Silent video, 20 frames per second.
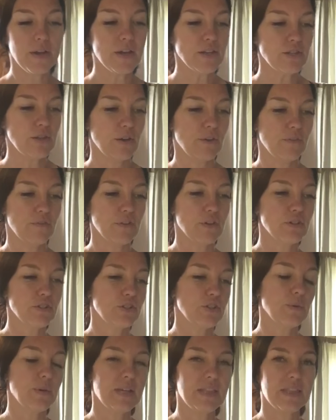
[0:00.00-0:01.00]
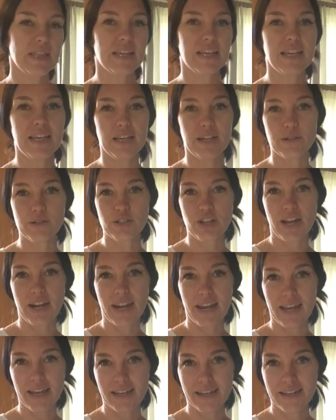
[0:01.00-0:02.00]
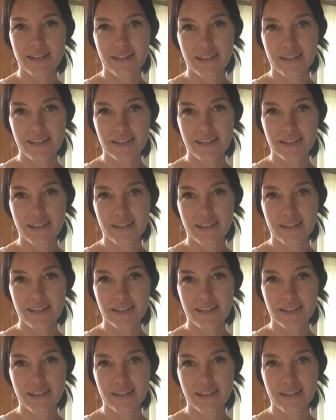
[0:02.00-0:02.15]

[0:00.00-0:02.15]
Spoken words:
So if you're doing the ketogenic